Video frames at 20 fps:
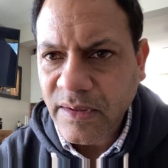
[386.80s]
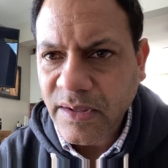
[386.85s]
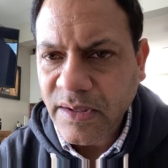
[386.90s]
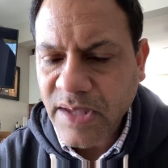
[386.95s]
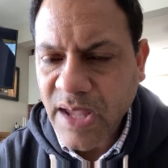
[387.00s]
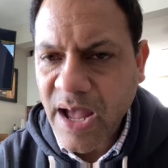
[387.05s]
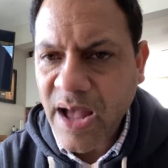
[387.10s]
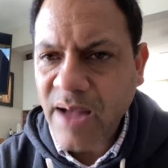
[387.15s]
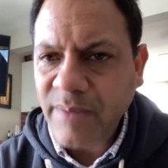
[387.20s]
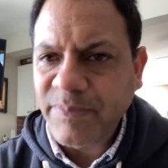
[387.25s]

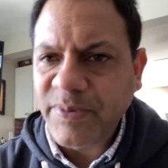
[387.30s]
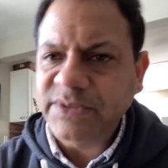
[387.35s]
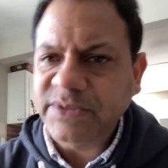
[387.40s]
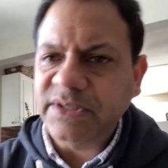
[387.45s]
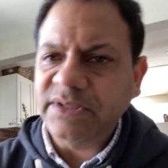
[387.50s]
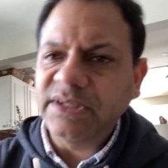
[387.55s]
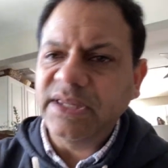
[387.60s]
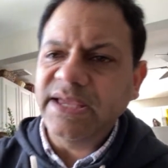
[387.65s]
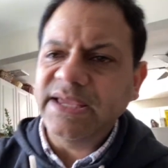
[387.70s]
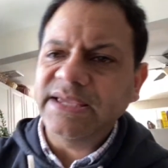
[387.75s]
Yeah, I'll put the
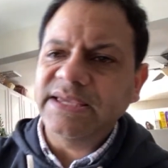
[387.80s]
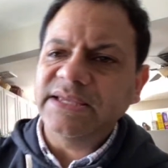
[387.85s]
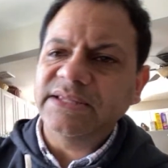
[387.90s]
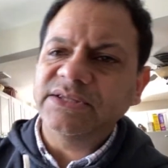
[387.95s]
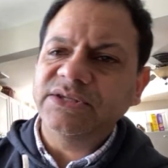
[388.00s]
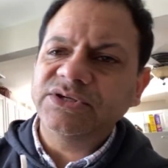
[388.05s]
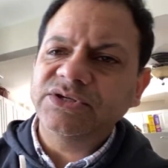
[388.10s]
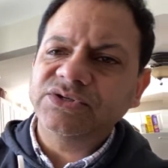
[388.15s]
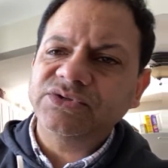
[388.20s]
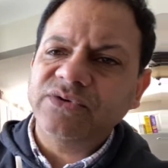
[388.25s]
link in
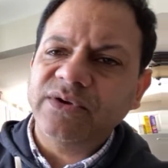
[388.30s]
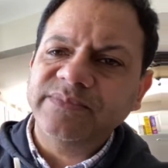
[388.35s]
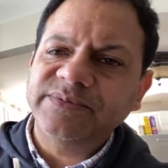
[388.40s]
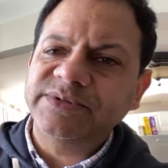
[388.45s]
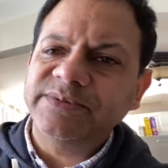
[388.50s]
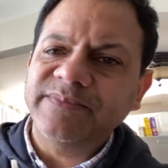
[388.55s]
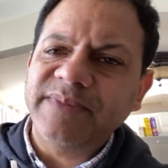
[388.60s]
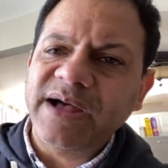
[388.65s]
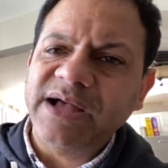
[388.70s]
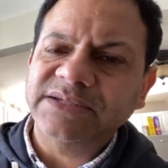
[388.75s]
the
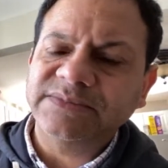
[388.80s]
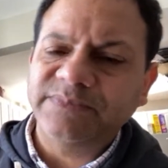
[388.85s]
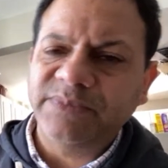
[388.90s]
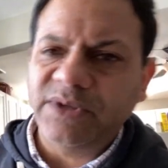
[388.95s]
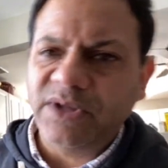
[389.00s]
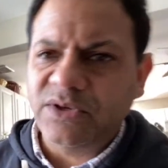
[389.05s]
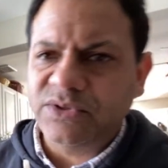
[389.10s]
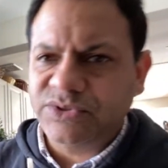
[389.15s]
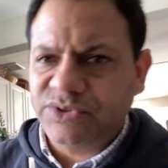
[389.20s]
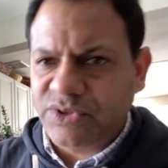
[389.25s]
description box
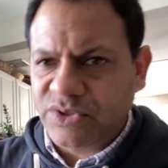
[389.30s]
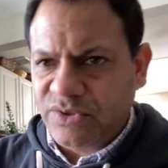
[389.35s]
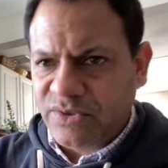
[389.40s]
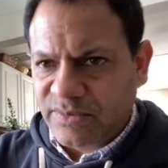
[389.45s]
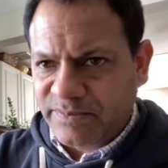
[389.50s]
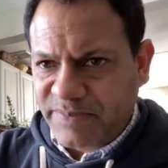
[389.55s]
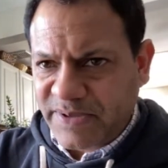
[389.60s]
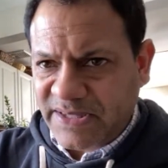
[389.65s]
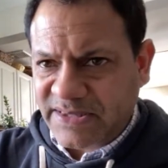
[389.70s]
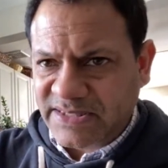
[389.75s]
below so you can
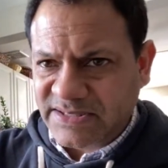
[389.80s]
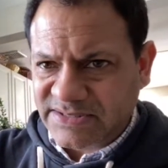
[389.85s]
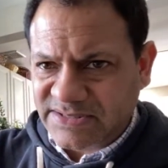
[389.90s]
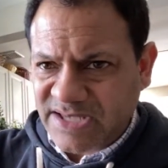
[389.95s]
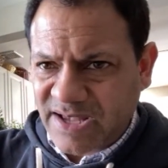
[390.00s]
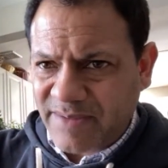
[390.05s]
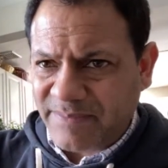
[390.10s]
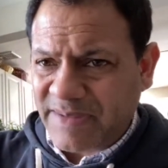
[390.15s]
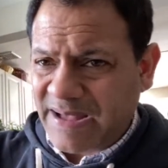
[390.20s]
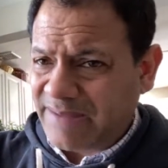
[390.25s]
pick this
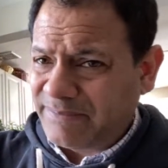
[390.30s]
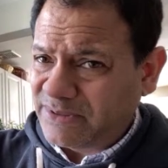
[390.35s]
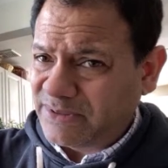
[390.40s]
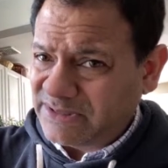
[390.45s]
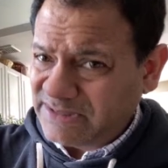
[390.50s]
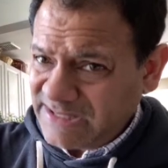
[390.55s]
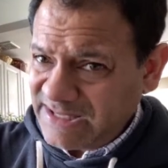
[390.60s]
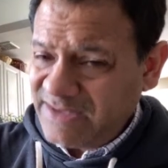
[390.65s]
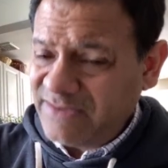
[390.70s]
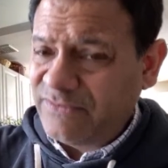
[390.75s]
up. I
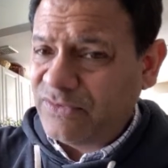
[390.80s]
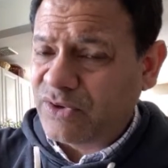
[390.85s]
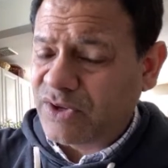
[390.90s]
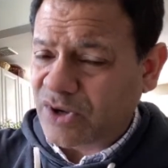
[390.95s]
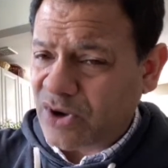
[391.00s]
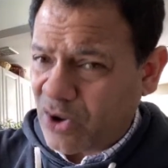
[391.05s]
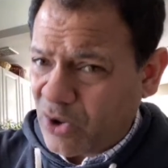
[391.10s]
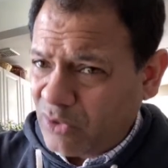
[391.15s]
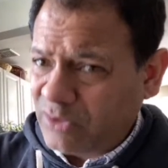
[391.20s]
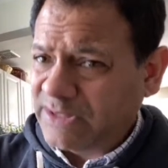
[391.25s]
believe you can
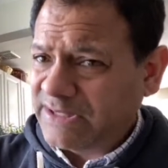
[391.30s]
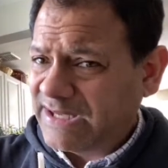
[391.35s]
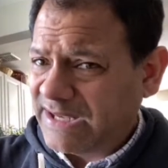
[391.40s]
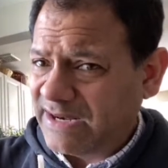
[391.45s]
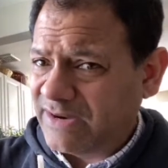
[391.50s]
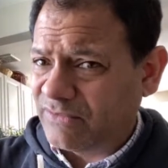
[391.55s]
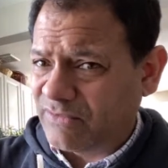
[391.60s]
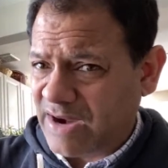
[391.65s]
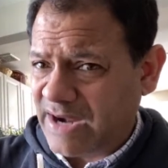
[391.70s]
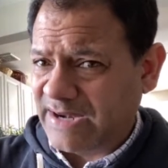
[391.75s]
only get
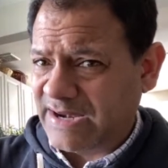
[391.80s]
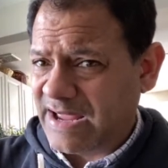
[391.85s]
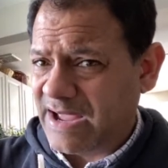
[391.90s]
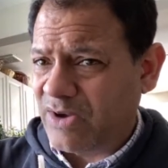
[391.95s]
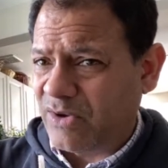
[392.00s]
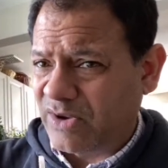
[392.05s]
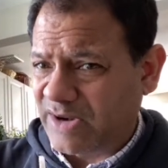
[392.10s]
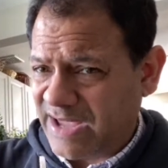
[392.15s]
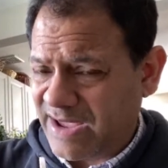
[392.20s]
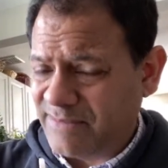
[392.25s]
it right
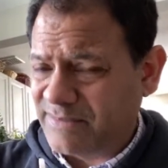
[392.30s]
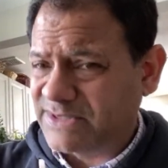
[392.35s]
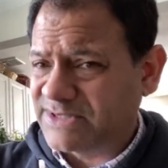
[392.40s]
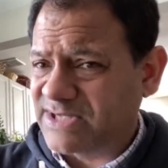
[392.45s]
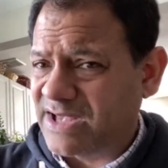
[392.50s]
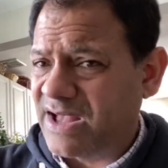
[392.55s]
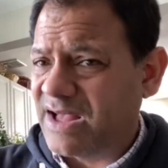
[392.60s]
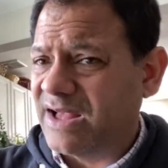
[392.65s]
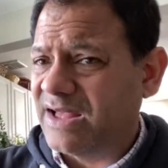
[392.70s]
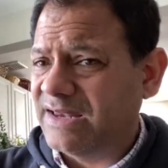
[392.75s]
now on
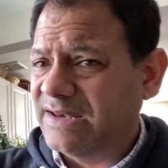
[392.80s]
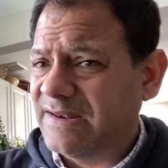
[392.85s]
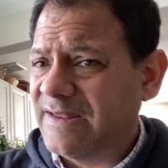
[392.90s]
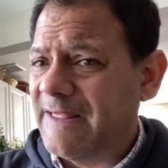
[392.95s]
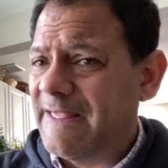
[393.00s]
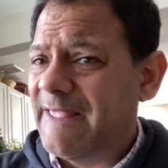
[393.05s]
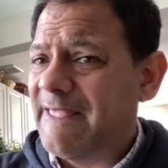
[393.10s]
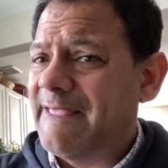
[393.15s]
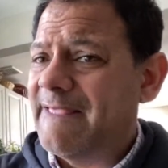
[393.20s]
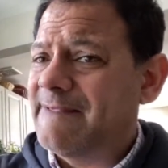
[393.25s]
Amazon
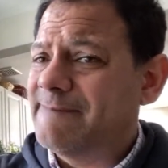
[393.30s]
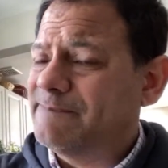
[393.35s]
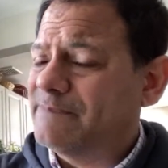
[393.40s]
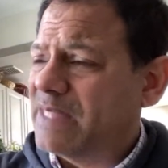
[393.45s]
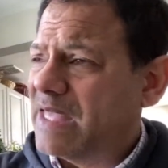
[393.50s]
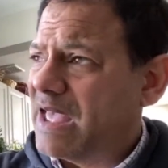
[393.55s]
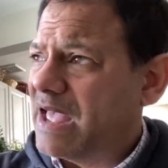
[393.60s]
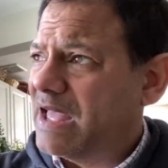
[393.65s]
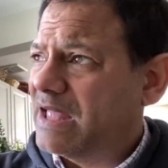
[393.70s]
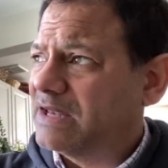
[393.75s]

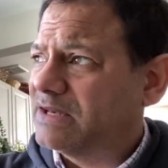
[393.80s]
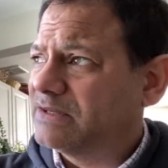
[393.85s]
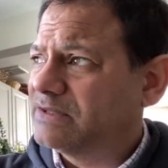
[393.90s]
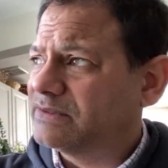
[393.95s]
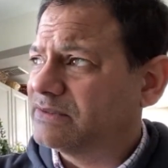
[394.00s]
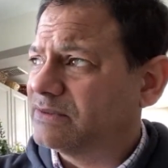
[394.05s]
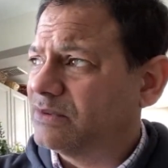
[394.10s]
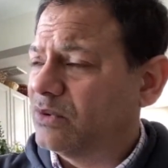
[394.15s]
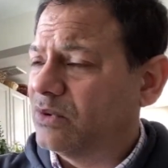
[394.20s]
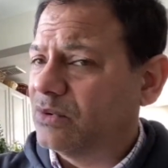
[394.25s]
and
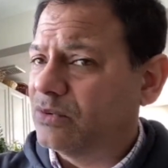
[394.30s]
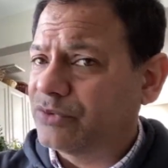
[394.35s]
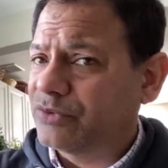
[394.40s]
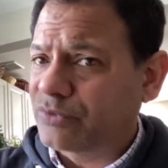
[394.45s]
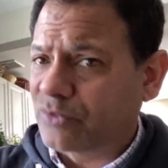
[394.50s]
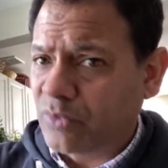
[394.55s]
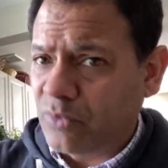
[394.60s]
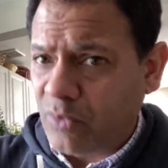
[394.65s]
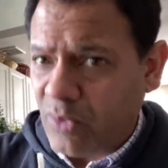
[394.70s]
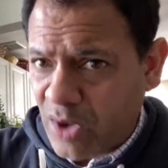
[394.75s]

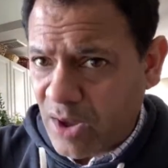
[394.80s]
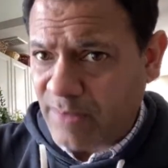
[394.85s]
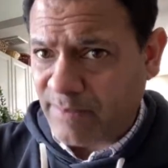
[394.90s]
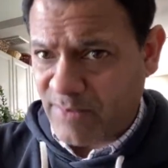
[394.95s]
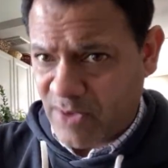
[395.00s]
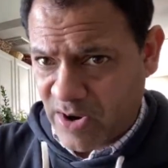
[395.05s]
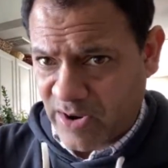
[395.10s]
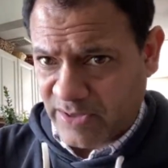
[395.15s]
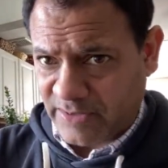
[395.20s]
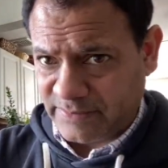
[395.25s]
through
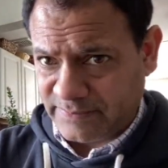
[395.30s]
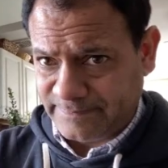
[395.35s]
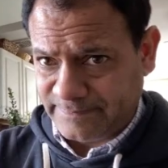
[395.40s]
Walmart.